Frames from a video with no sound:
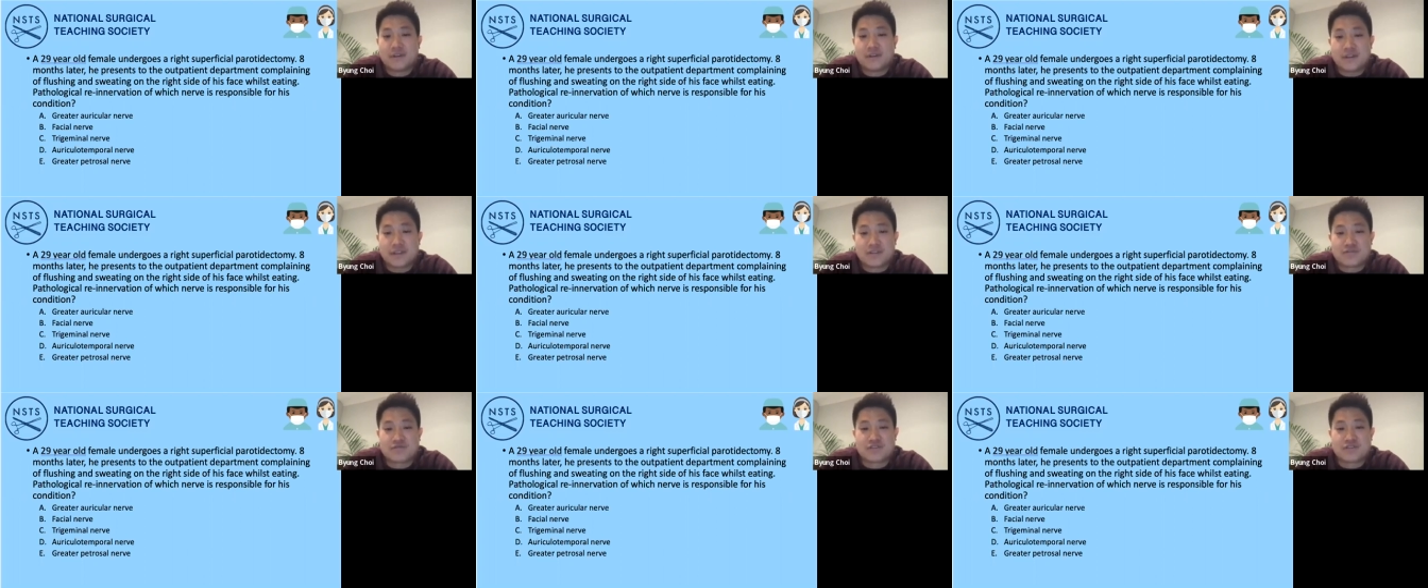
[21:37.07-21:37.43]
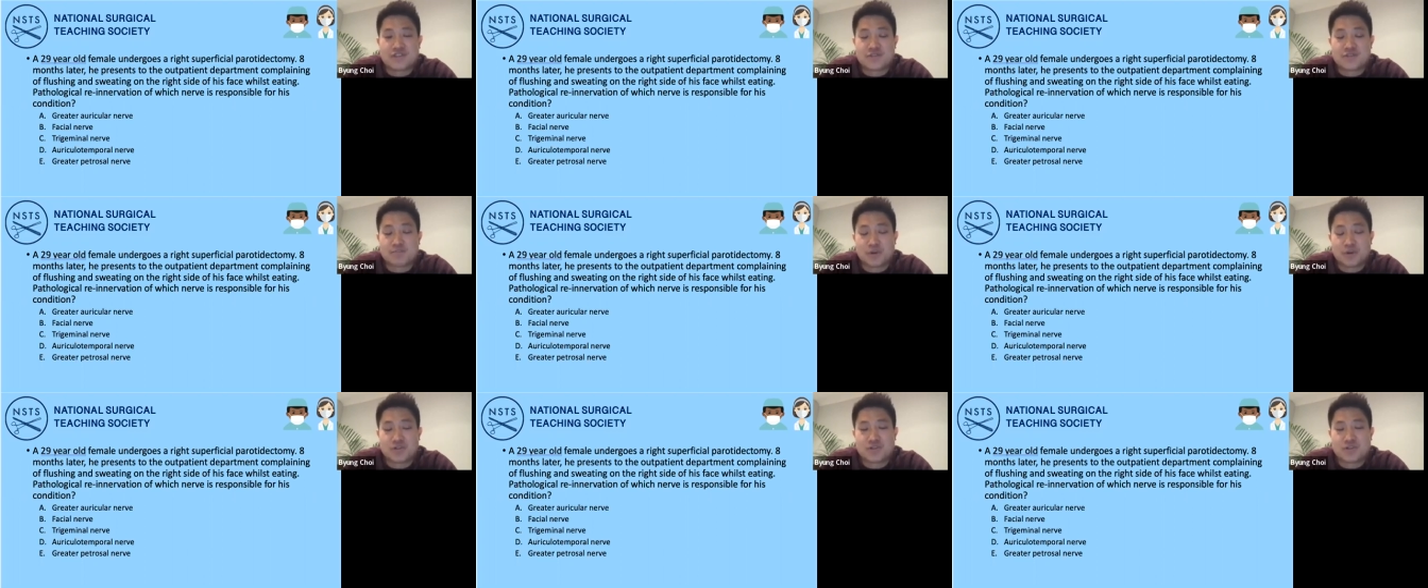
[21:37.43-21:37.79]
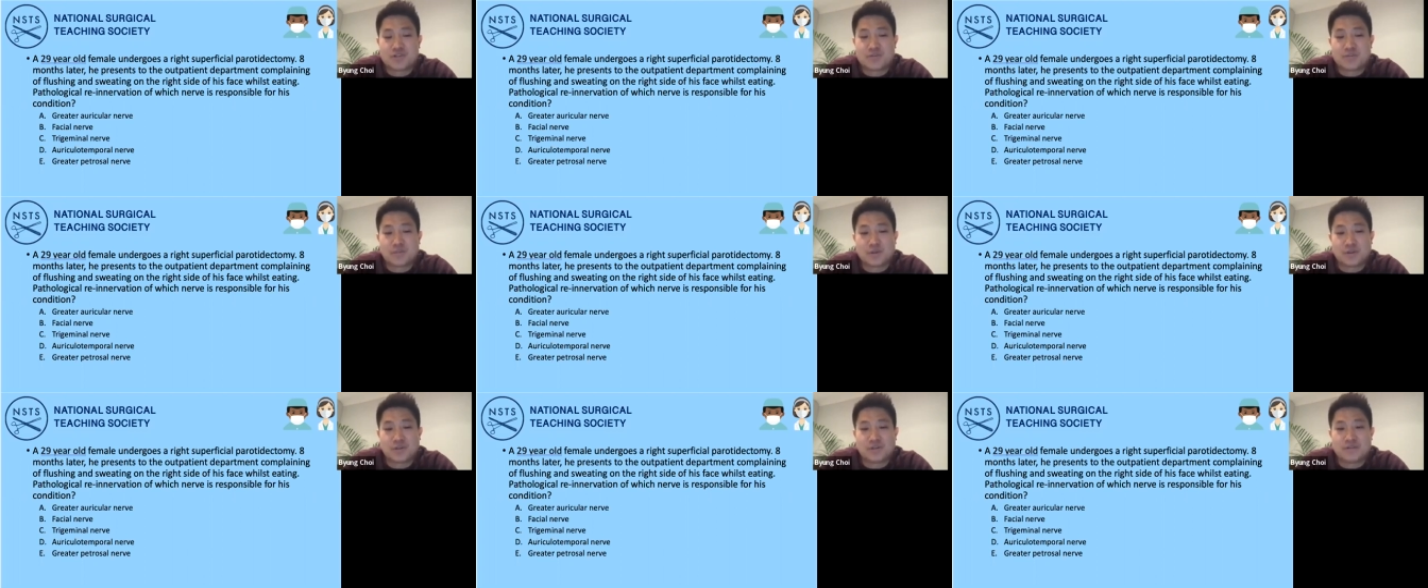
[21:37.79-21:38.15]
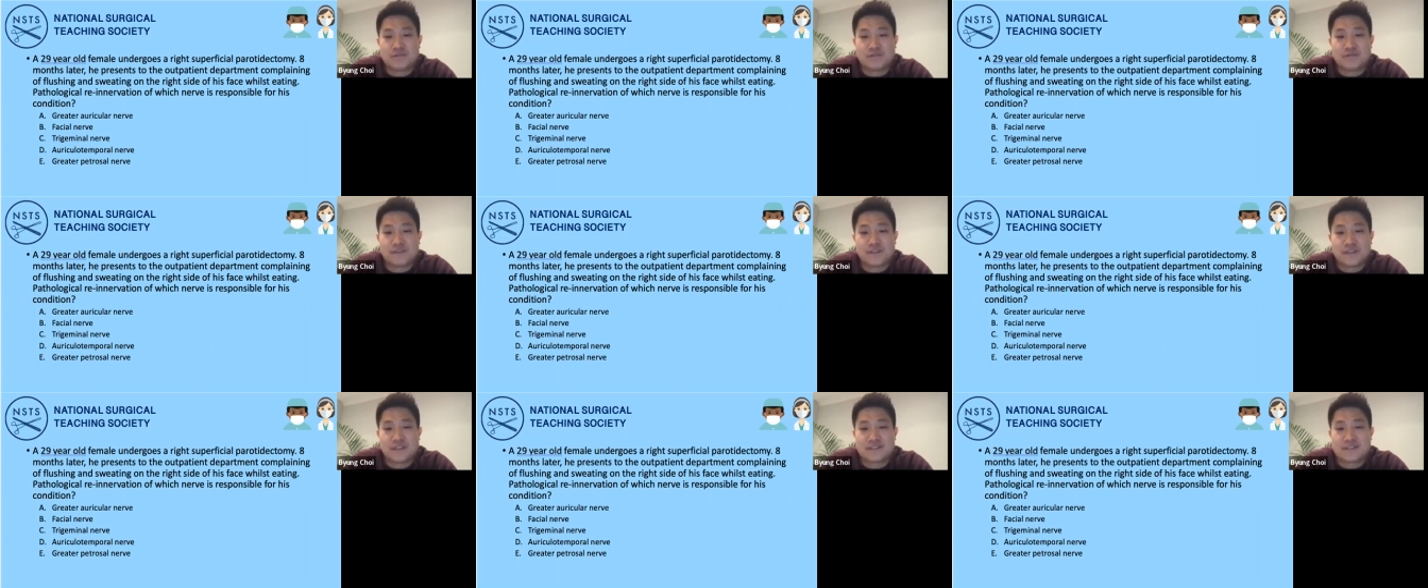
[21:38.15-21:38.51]
is responsible
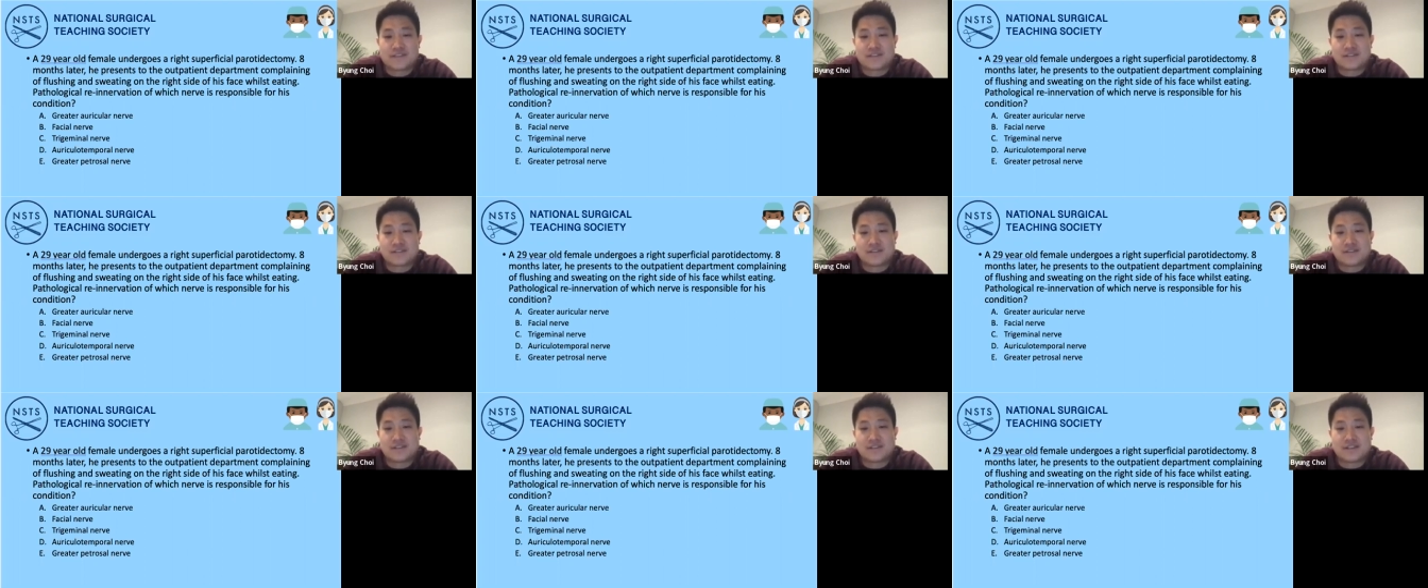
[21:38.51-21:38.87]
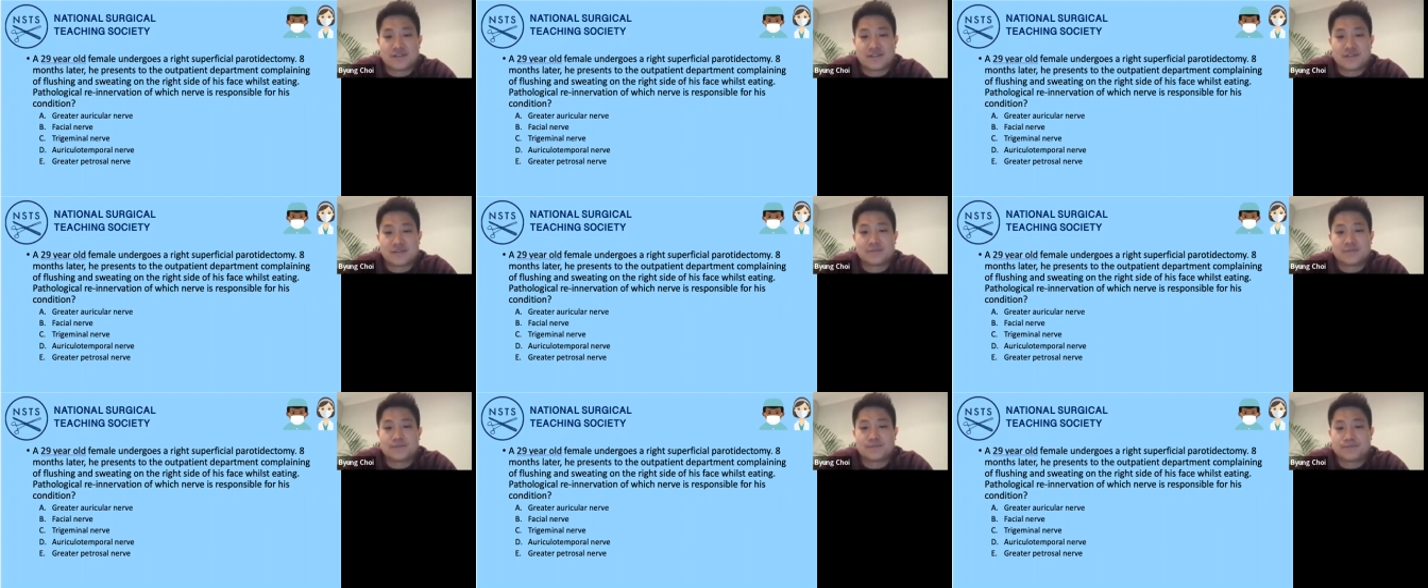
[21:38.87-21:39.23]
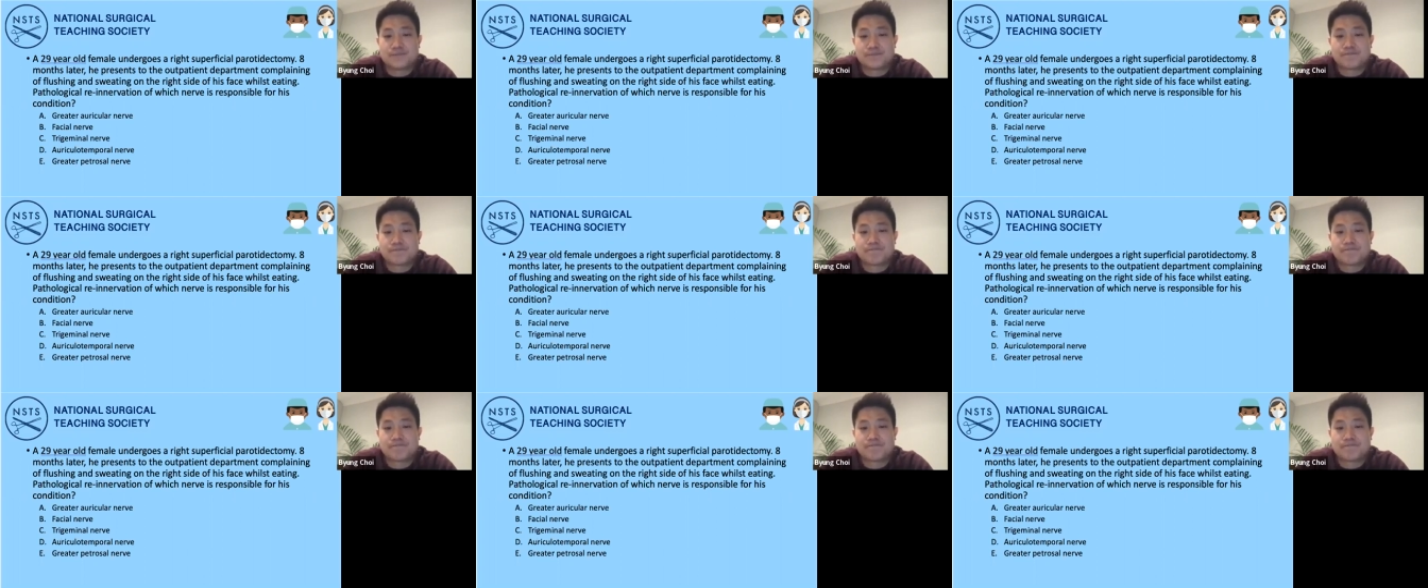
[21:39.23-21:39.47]
for this condition?